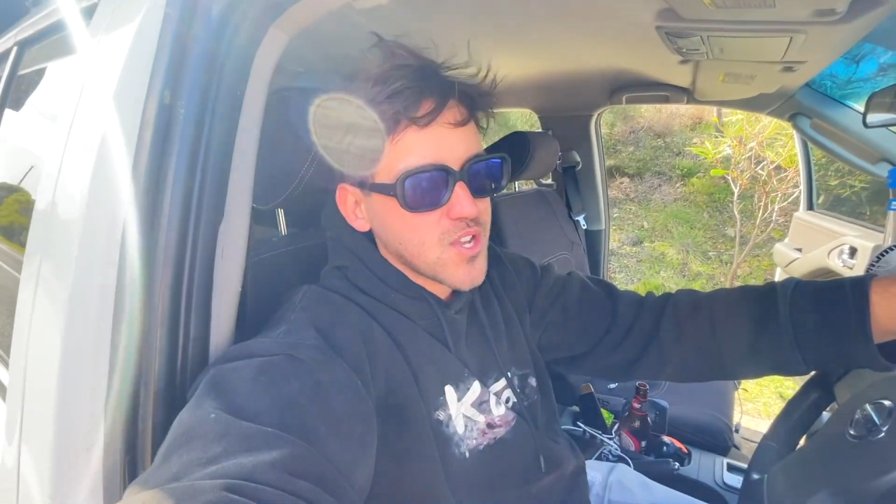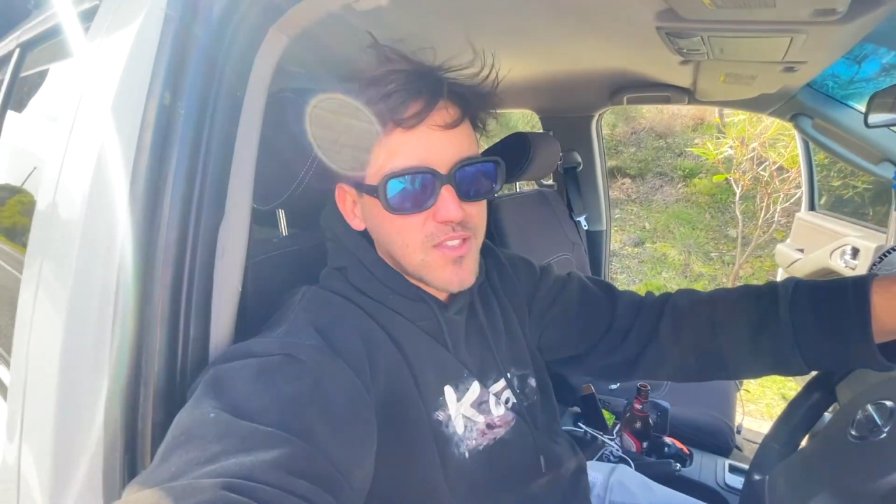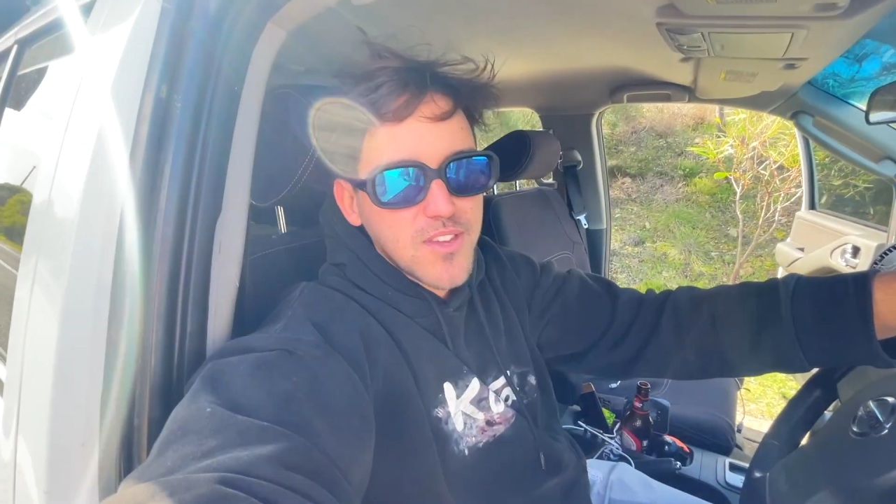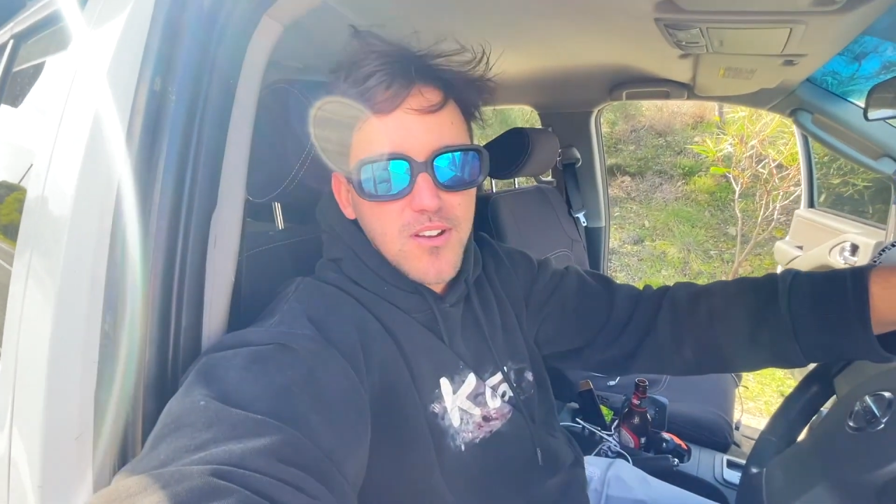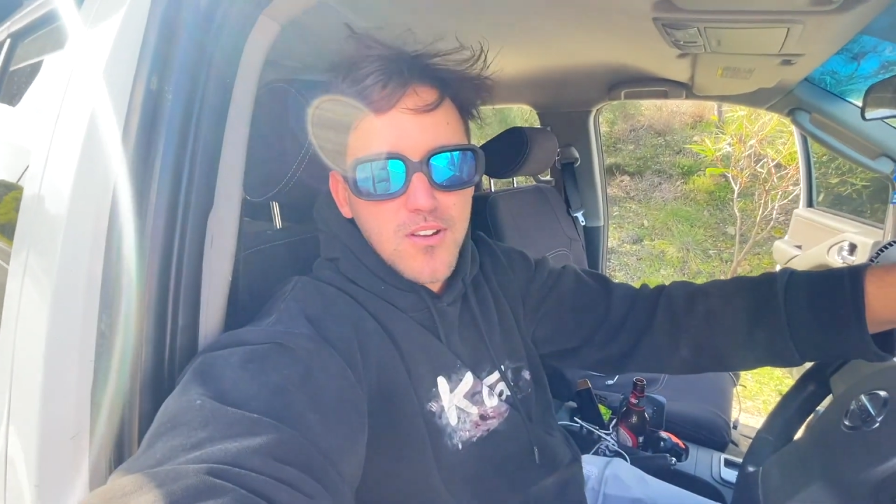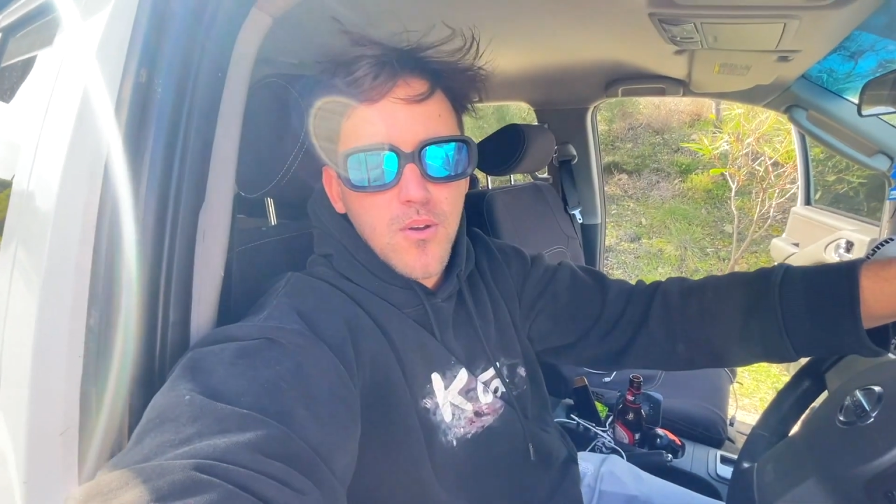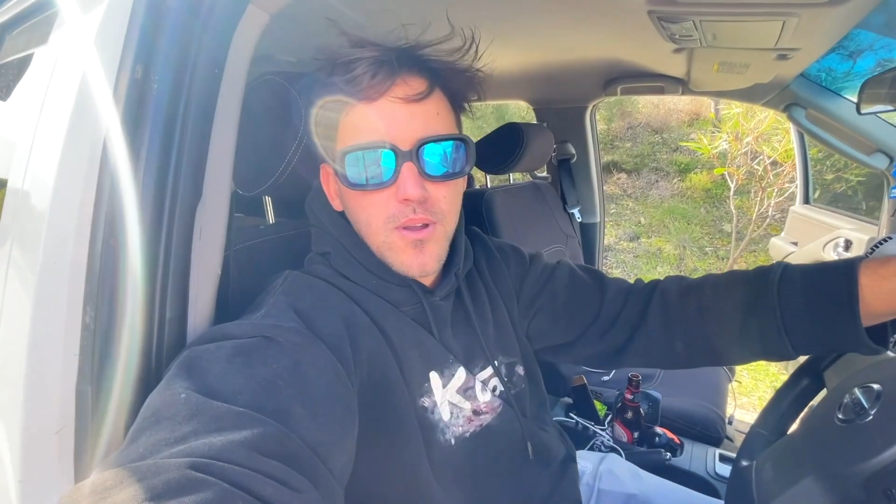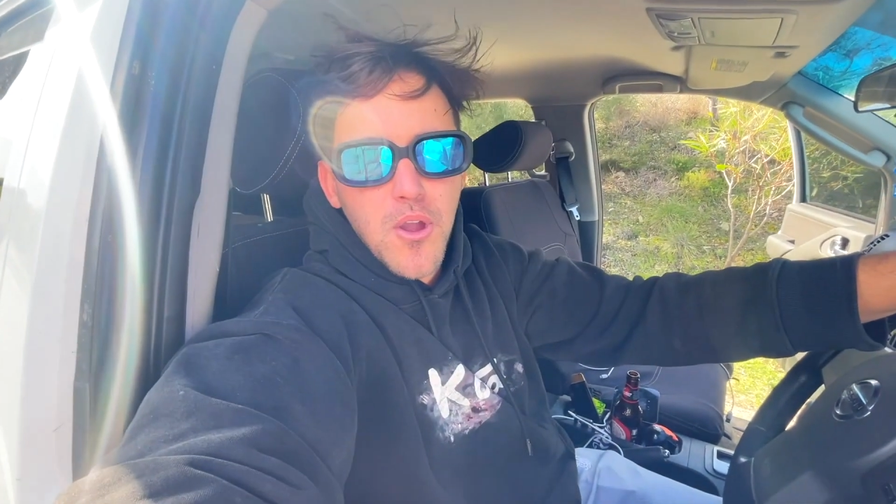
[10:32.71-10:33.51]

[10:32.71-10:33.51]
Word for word: like they're not going